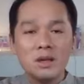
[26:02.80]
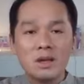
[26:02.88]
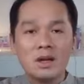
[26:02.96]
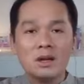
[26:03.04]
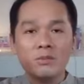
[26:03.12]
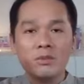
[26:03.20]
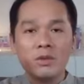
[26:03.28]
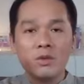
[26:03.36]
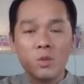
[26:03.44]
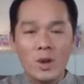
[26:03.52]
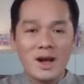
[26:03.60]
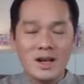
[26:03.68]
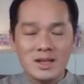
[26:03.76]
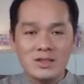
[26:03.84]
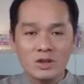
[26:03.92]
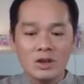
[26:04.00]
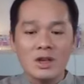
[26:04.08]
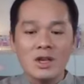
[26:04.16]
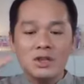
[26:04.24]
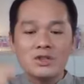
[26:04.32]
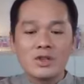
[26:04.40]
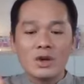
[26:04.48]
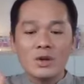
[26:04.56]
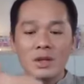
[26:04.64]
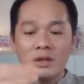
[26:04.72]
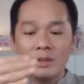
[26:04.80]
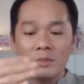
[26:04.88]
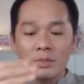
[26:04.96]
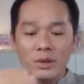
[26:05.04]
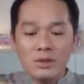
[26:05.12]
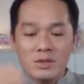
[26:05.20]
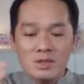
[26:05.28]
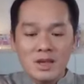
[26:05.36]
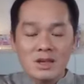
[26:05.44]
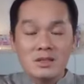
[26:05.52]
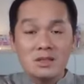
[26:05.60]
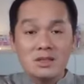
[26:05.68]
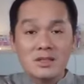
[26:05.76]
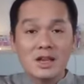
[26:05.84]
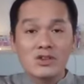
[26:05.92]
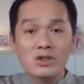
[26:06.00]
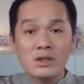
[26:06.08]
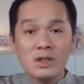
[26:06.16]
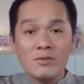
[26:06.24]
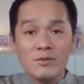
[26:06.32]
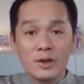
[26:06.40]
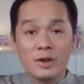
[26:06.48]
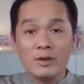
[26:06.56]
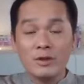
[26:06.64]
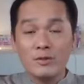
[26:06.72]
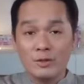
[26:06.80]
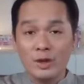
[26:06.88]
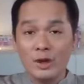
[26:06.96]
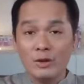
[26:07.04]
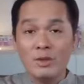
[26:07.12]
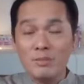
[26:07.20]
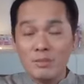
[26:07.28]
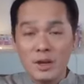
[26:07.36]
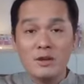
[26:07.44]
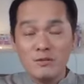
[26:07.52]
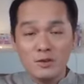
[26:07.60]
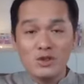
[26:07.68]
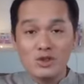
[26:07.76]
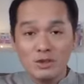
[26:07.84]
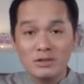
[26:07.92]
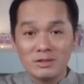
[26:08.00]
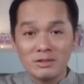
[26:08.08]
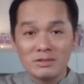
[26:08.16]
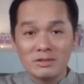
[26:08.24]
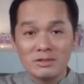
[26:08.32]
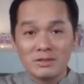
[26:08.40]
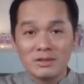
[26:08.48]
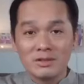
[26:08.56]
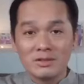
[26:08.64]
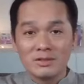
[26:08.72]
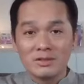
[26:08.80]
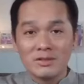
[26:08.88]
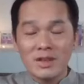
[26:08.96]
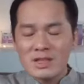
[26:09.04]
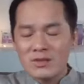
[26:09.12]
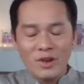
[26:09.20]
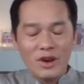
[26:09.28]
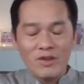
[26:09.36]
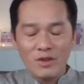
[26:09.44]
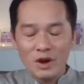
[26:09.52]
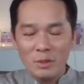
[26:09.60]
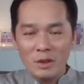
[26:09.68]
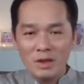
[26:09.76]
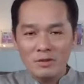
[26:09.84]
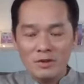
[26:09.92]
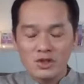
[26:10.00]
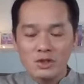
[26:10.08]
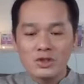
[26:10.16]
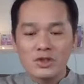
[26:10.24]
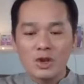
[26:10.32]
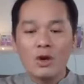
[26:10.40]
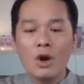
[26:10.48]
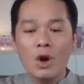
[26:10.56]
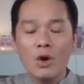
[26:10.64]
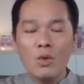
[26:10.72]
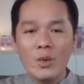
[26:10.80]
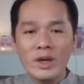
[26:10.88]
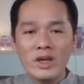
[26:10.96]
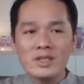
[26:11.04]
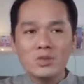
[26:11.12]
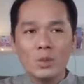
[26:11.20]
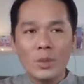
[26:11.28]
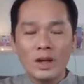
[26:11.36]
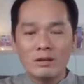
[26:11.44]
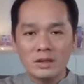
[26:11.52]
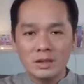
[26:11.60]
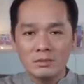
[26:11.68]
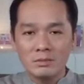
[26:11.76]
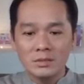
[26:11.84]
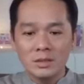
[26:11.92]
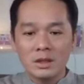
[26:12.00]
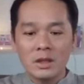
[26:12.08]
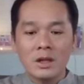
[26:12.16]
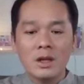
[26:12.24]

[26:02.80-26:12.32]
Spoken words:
become wiser. So the process is actually very, very beneficial. It's very, very beneficial. So always welcome,